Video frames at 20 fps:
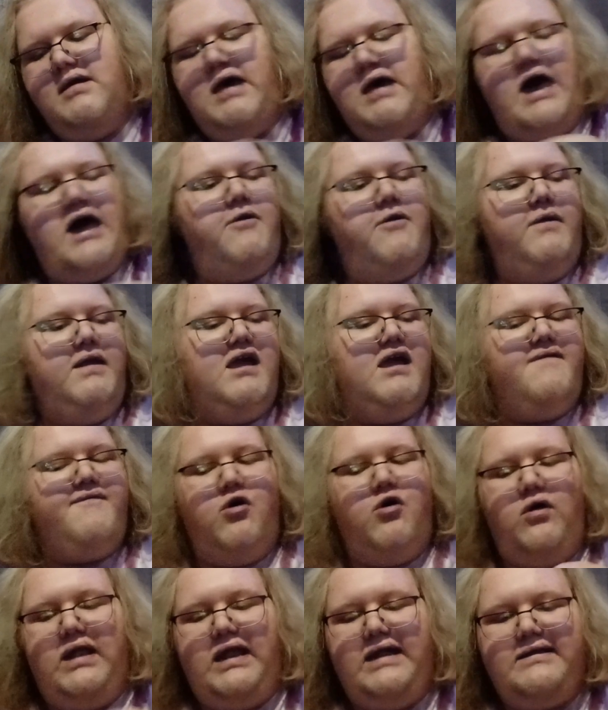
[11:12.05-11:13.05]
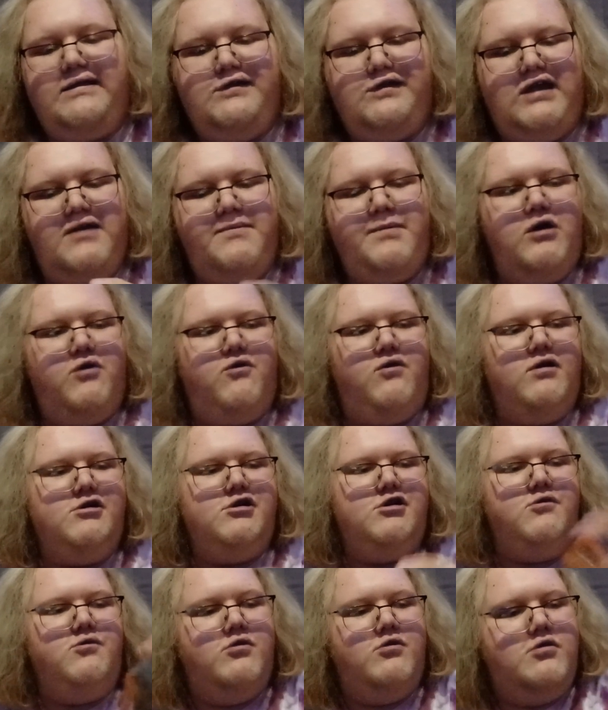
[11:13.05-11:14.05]
I don't really have a whole lot to say about
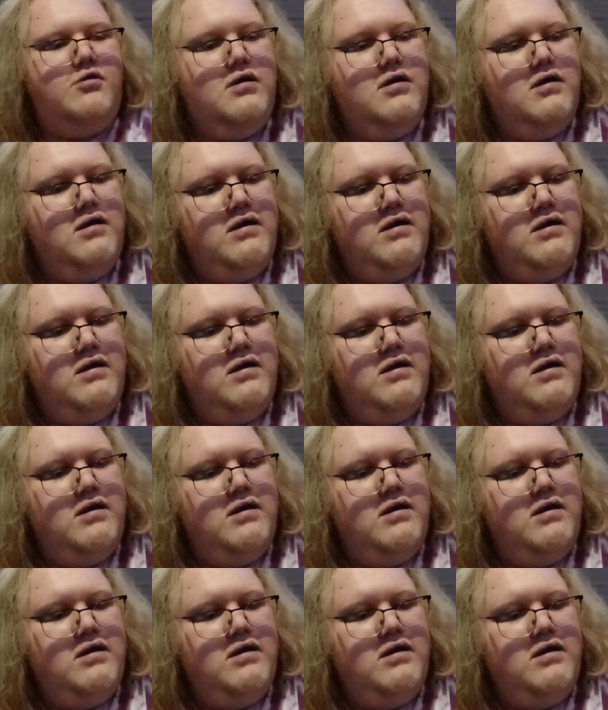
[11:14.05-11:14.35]
Crunchyroll.